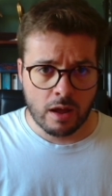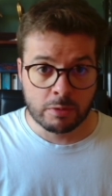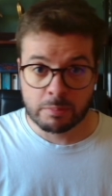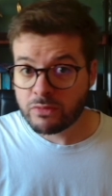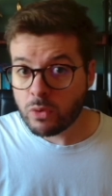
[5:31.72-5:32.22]

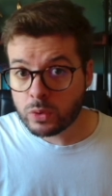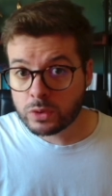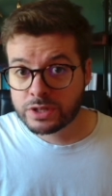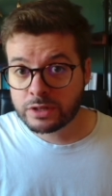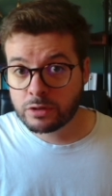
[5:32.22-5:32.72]
But before
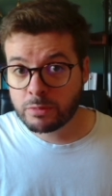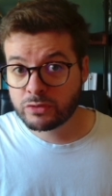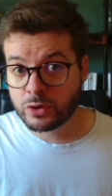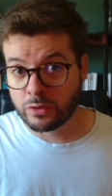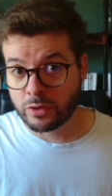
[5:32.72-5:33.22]
wanting to move
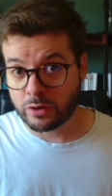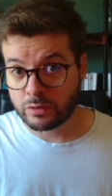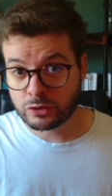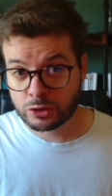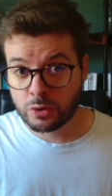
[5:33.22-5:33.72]
to another,
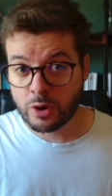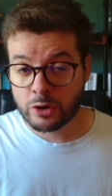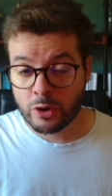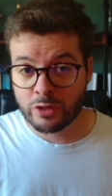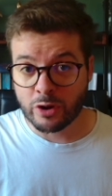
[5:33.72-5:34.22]
to
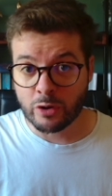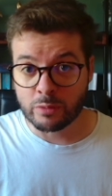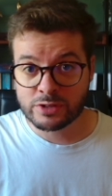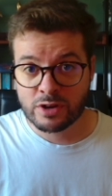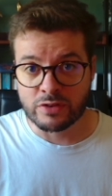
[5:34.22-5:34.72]
another home
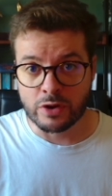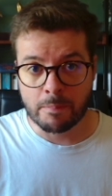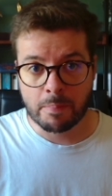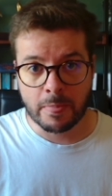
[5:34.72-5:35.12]
server,